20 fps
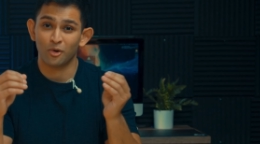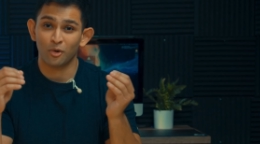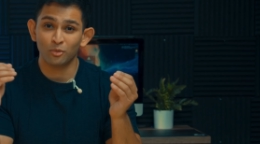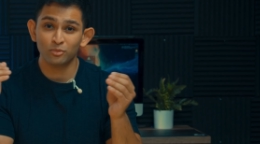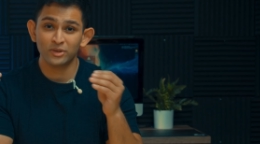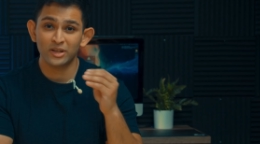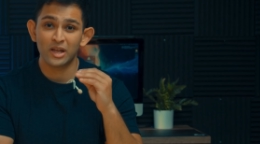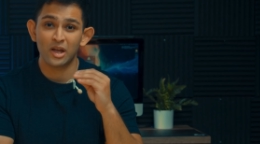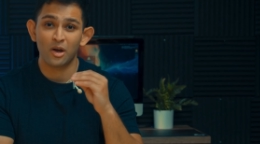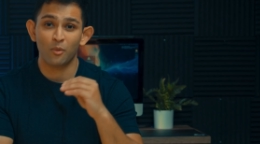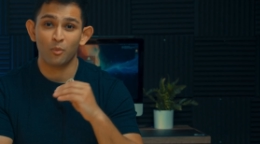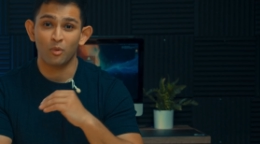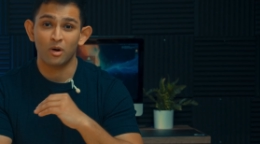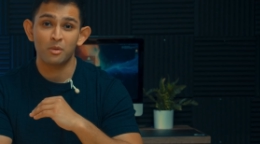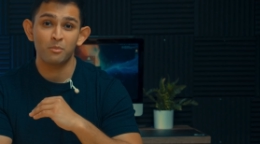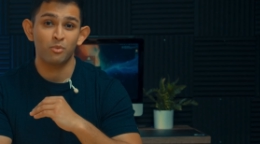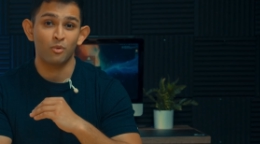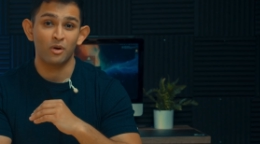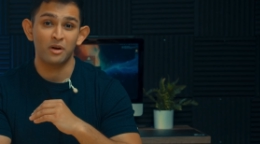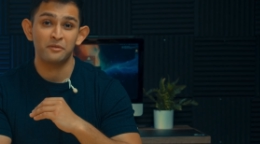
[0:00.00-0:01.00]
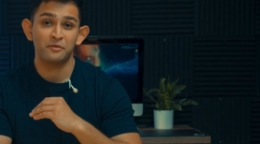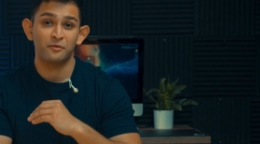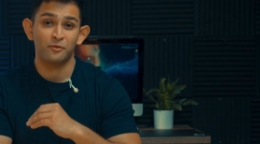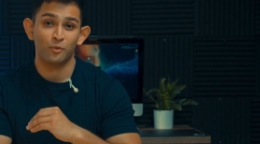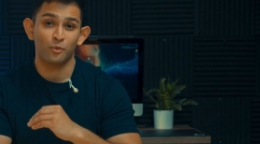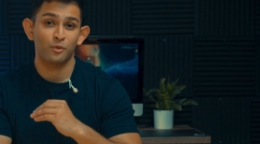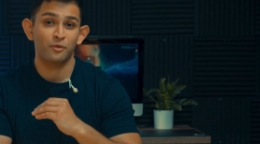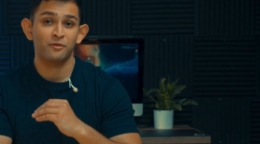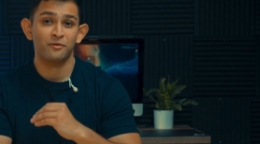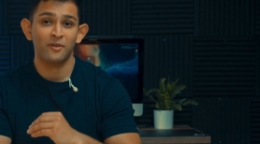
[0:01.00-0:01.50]
only
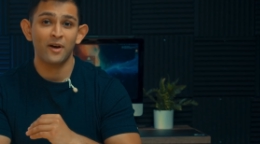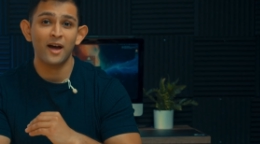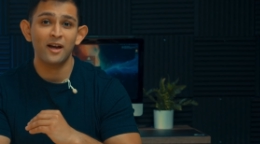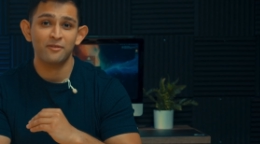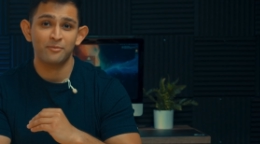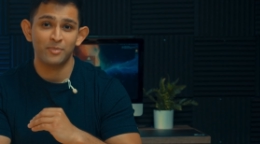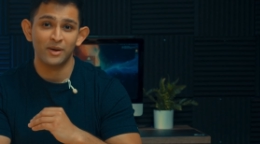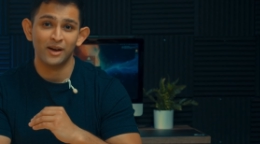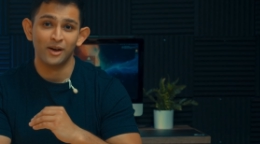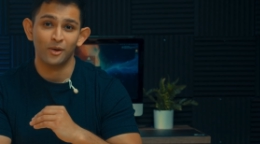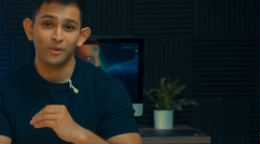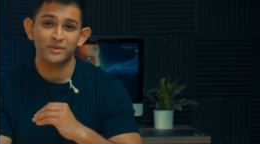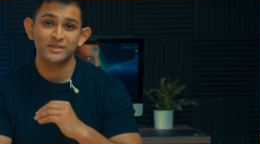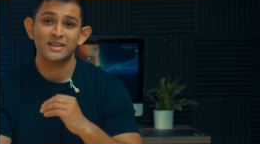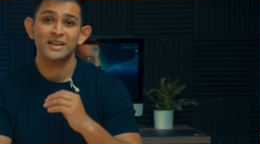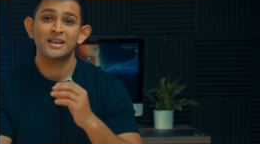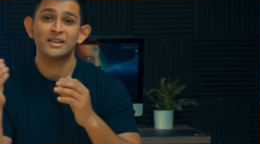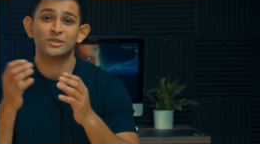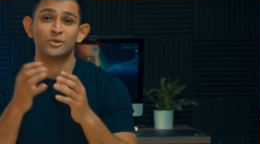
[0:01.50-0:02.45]
1.45 pounds.